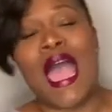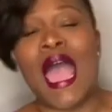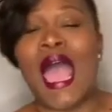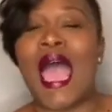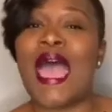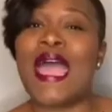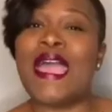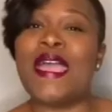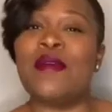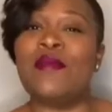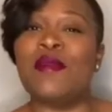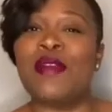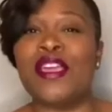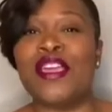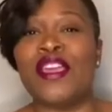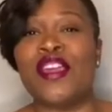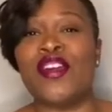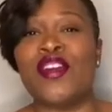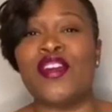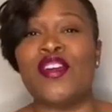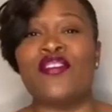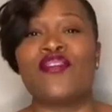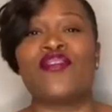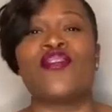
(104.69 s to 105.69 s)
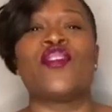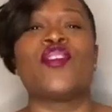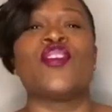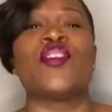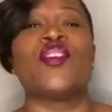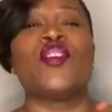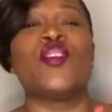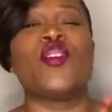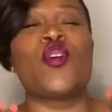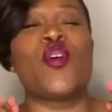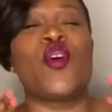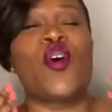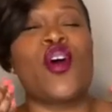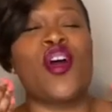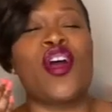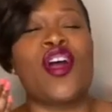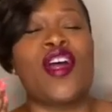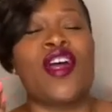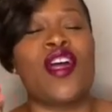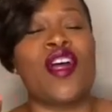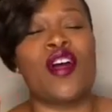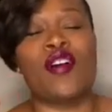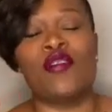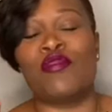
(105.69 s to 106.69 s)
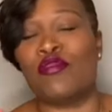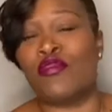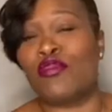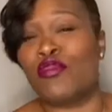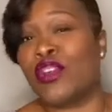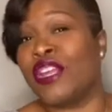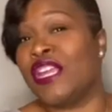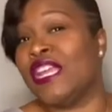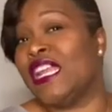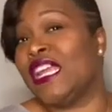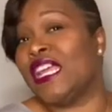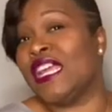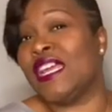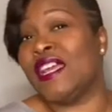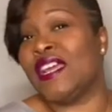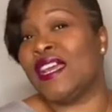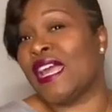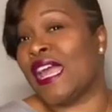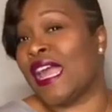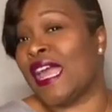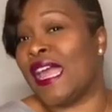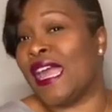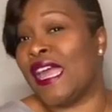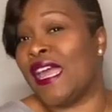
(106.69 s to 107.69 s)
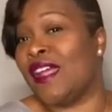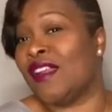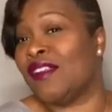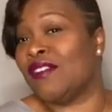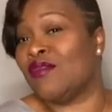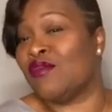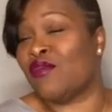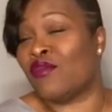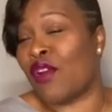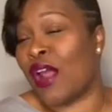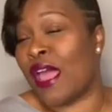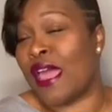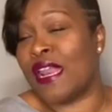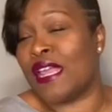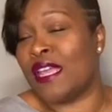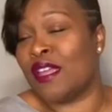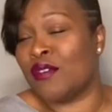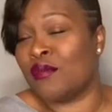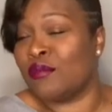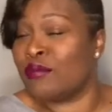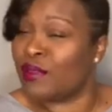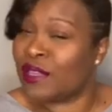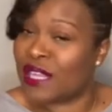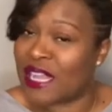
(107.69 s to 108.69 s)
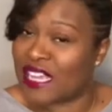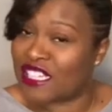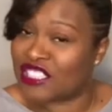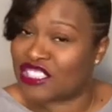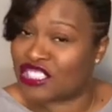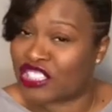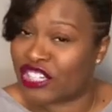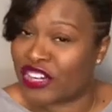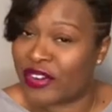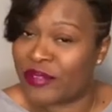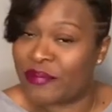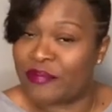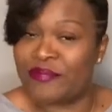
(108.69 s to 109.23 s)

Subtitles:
I am here for your reading and writing pleasure.